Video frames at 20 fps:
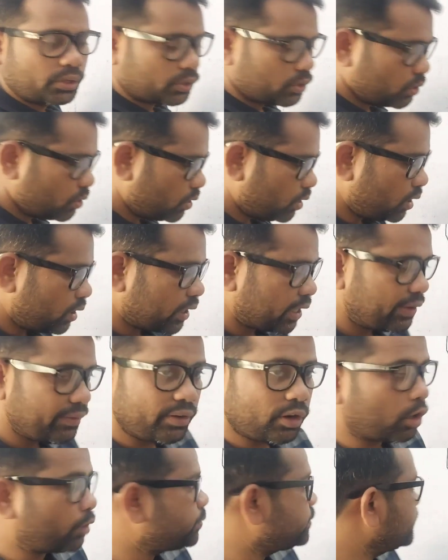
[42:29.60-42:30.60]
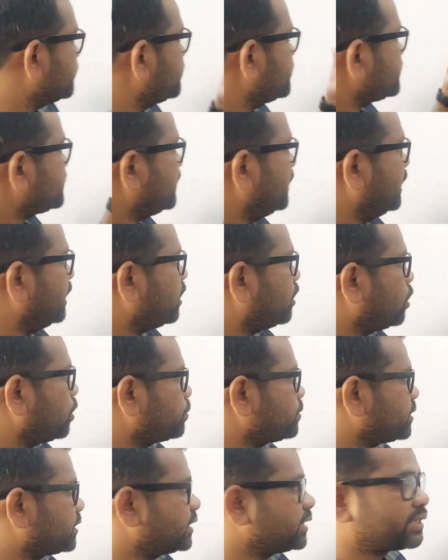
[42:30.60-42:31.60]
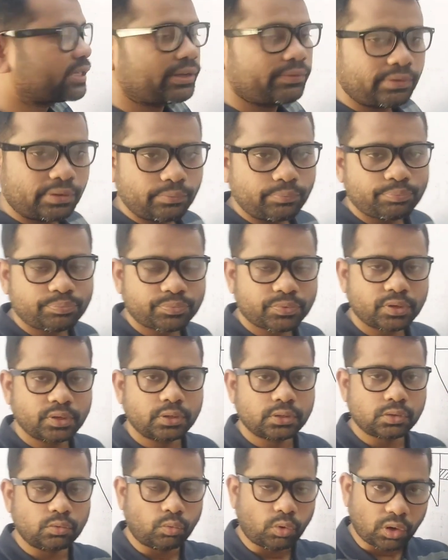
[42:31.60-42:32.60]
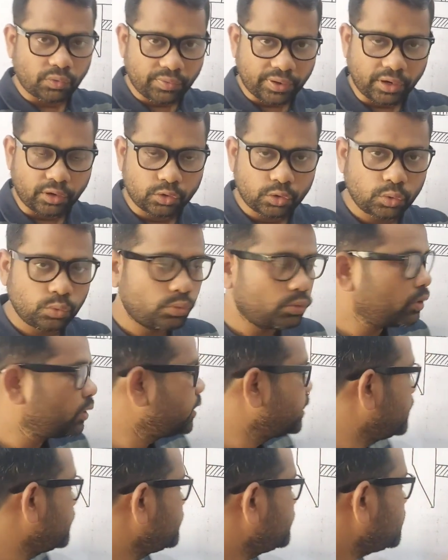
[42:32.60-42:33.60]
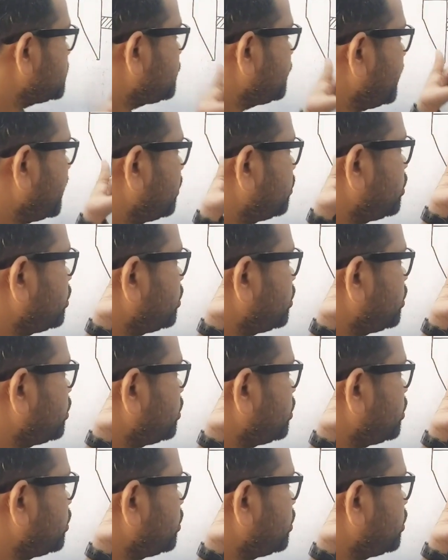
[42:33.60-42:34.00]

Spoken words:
So a given object, cylindrical object is given. So what we have to do, just we